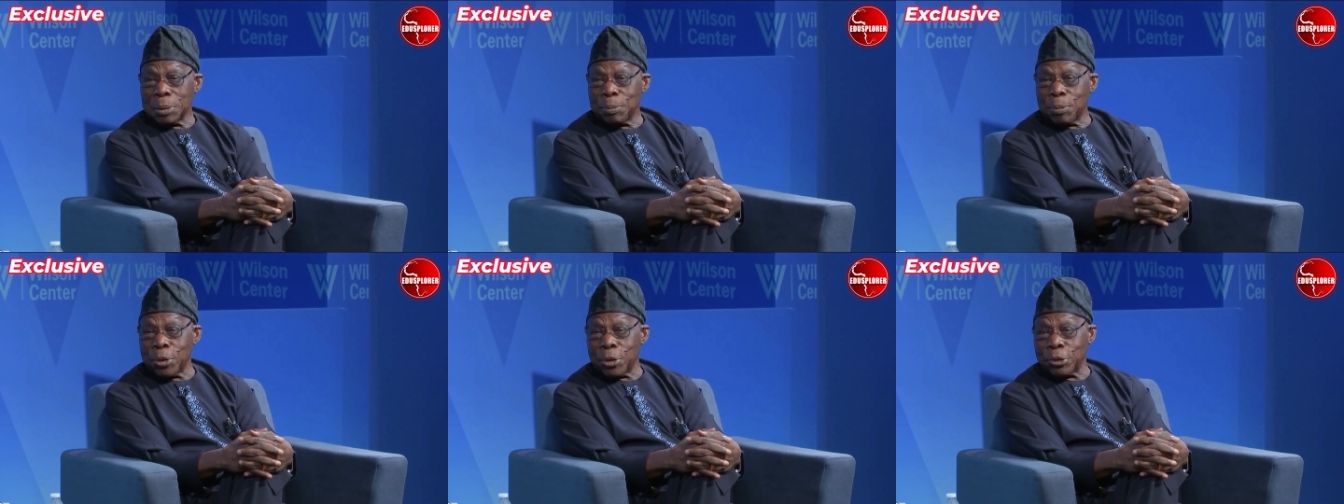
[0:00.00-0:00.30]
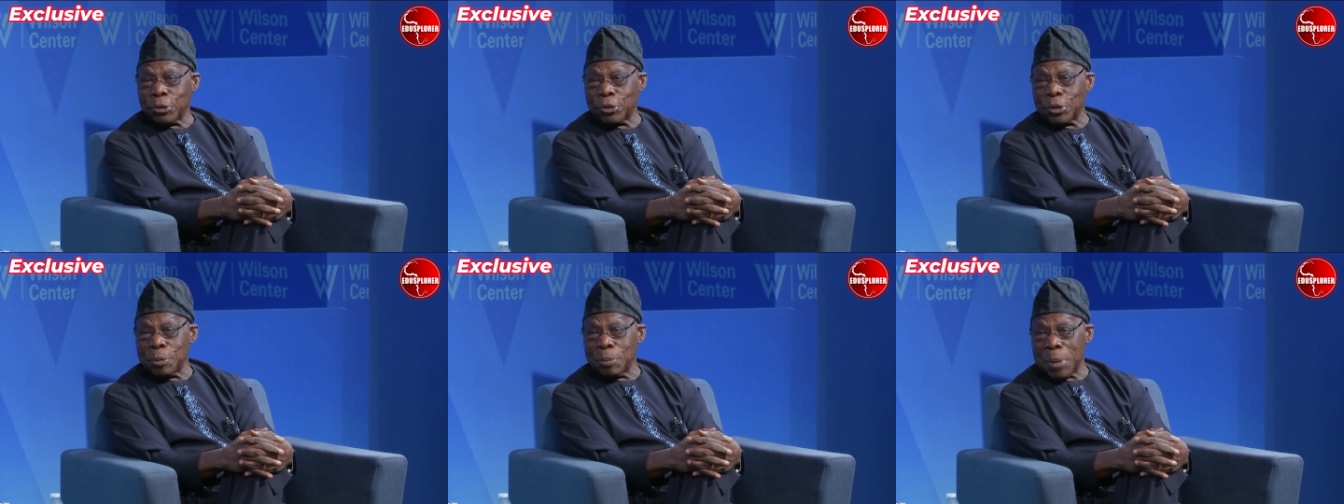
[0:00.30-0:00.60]

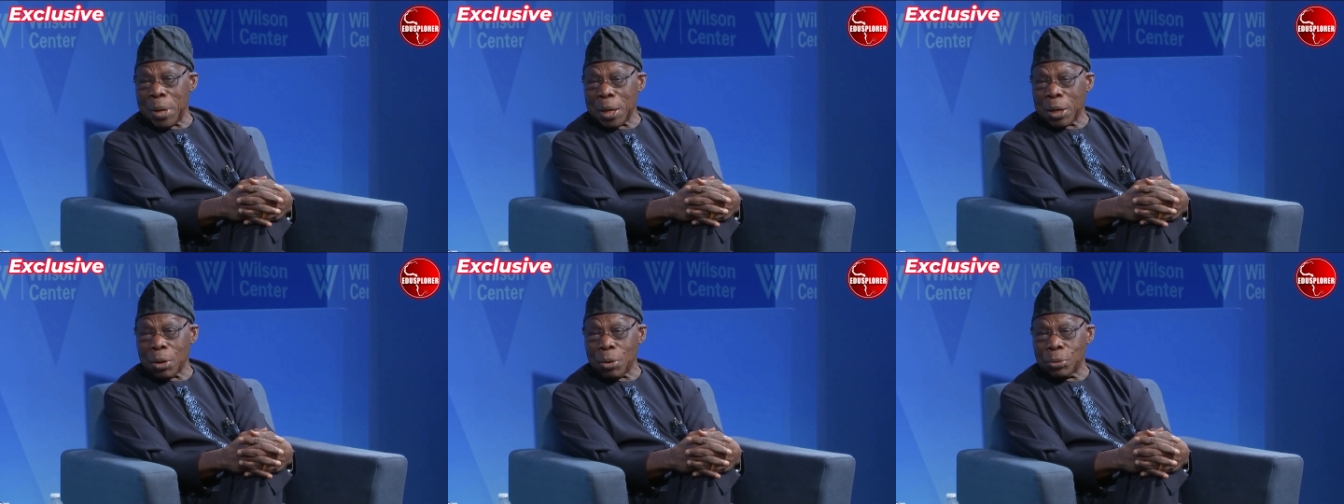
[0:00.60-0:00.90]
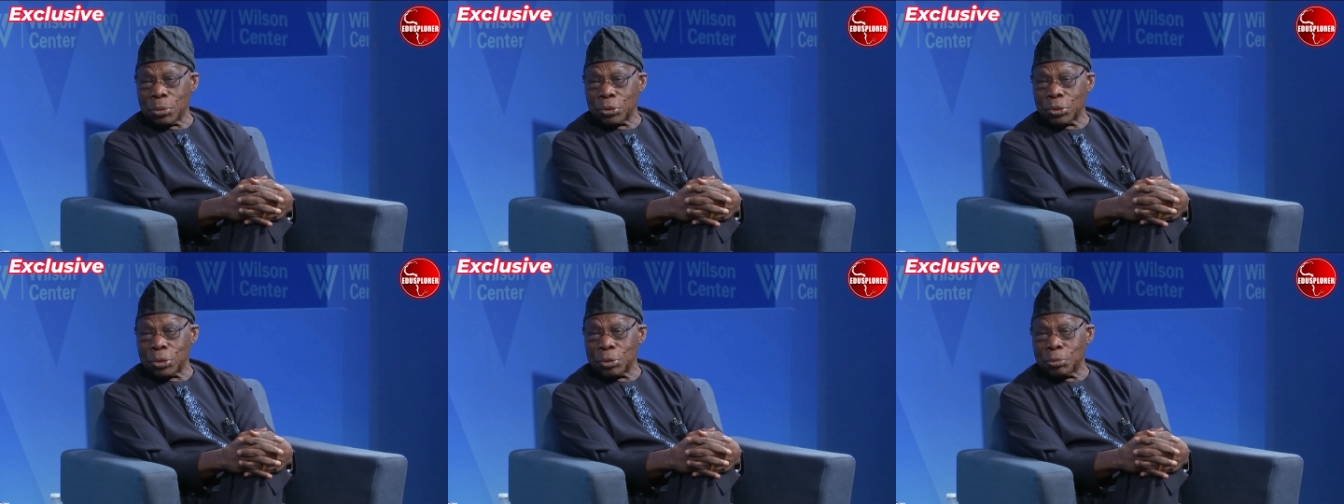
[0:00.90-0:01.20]
boys in my
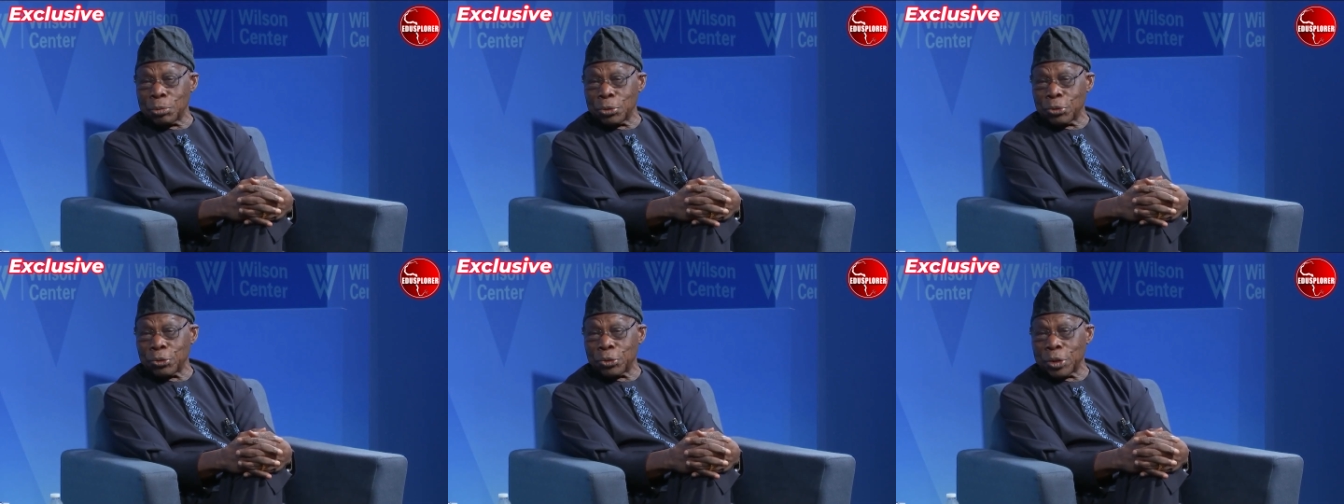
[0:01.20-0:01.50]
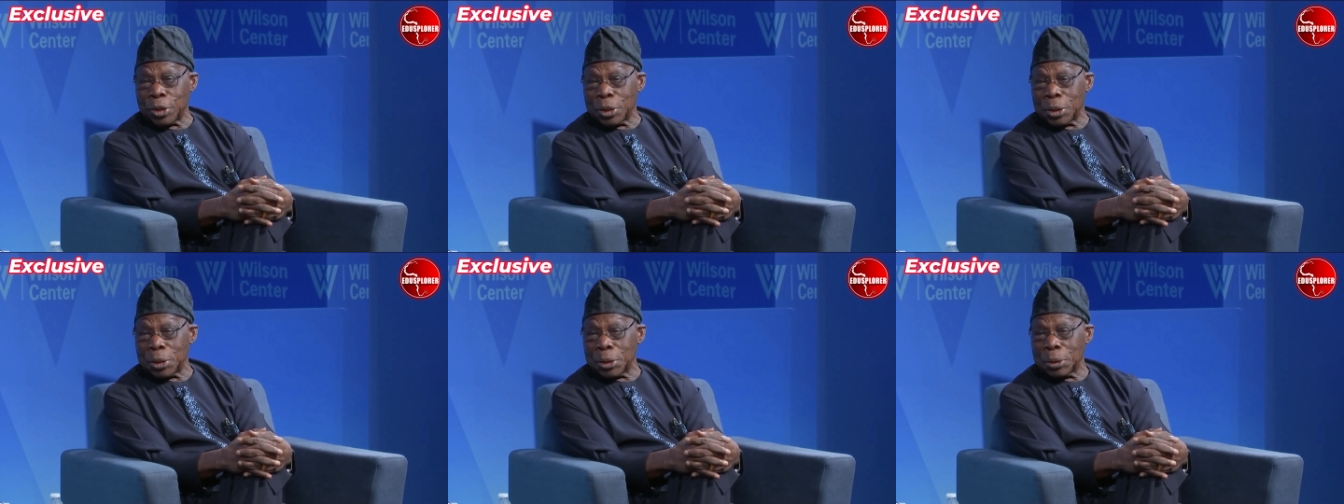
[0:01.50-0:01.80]
country will
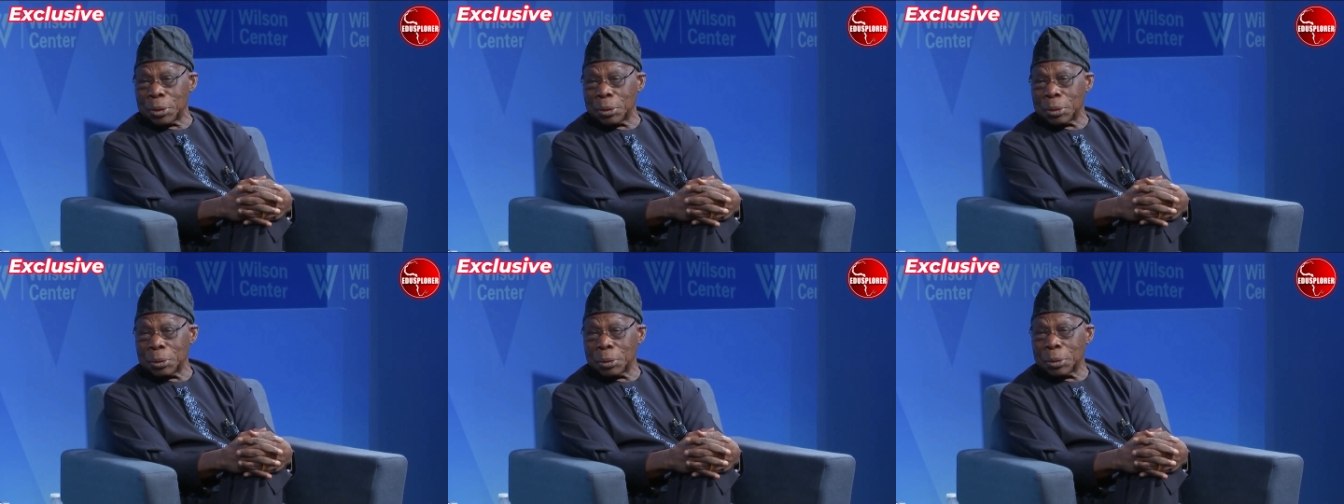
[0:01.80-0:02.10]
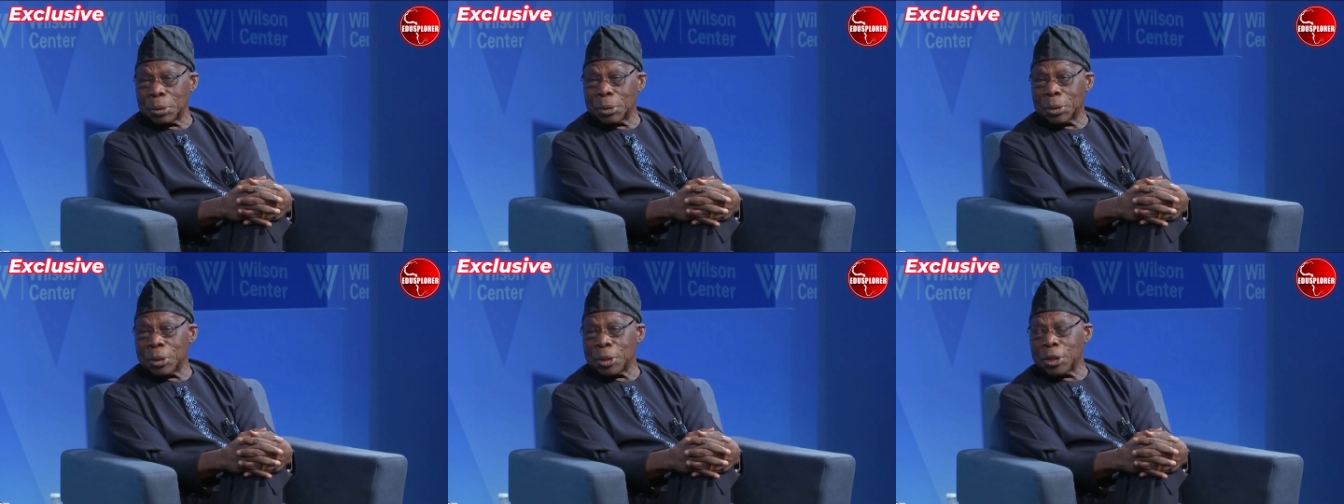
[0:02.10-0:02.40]
say
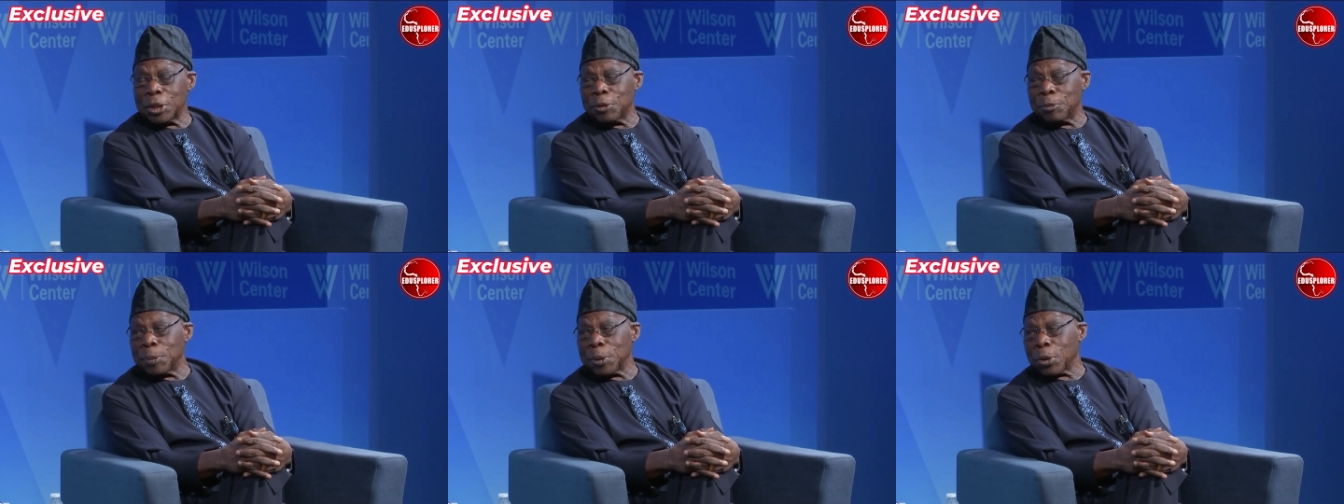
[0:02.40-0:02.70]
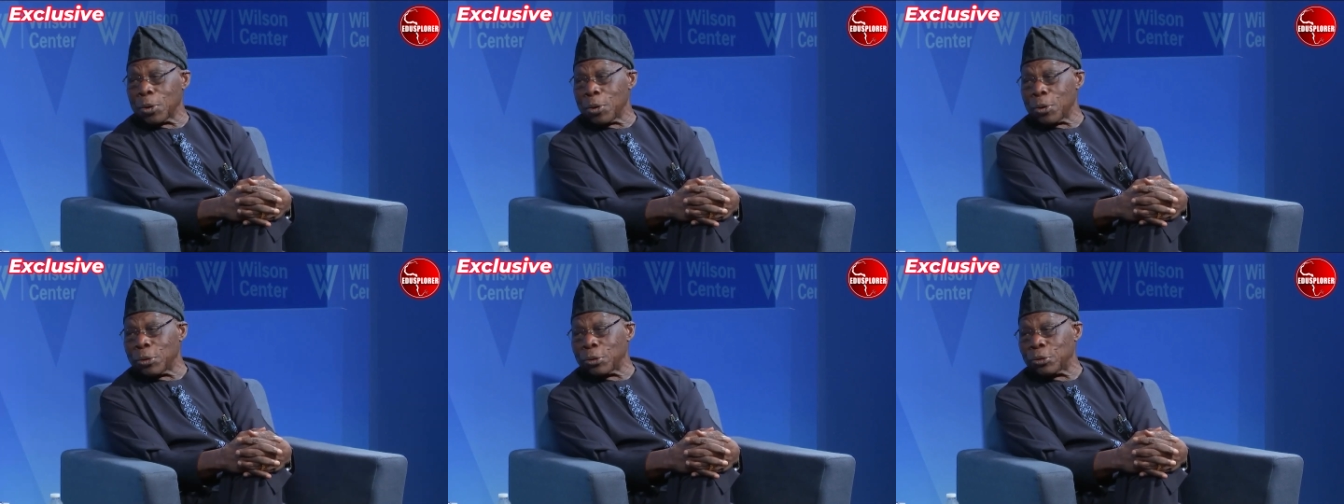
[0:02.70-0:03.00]
it's
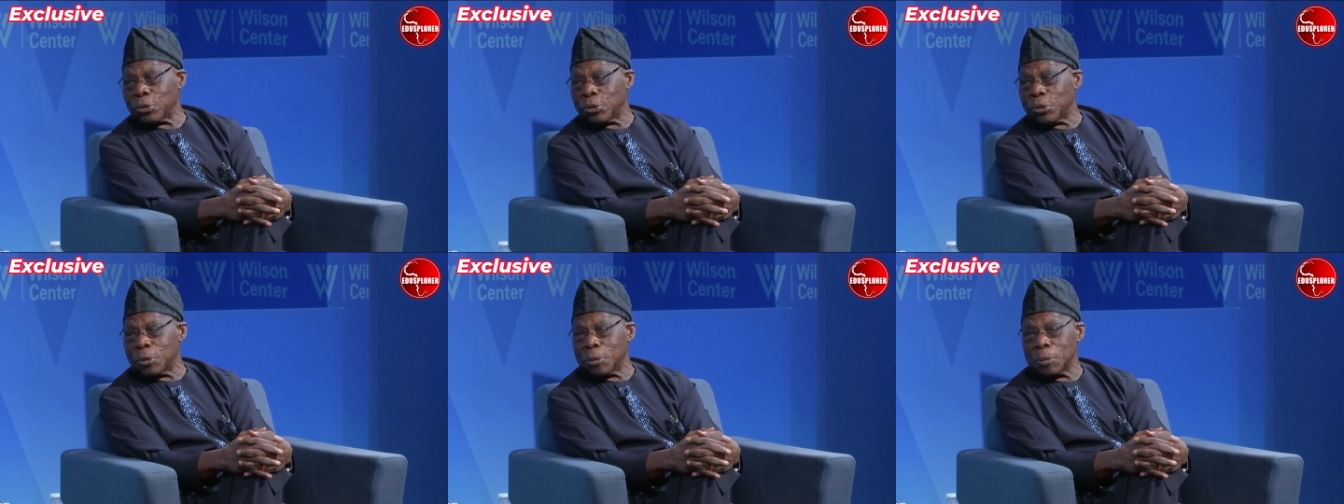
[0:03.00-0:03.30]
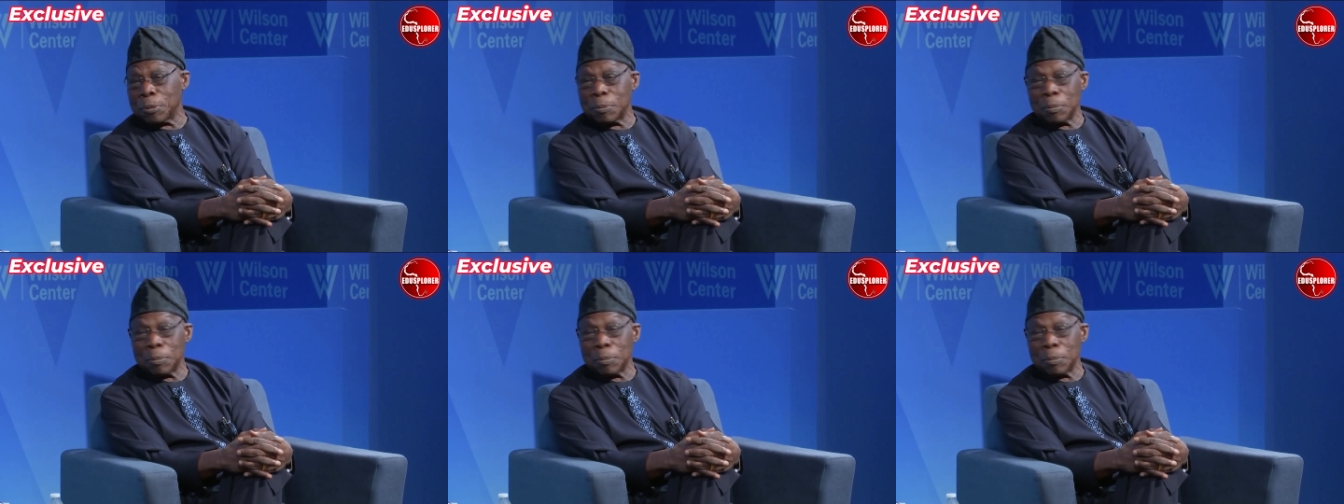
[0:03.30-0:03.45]
because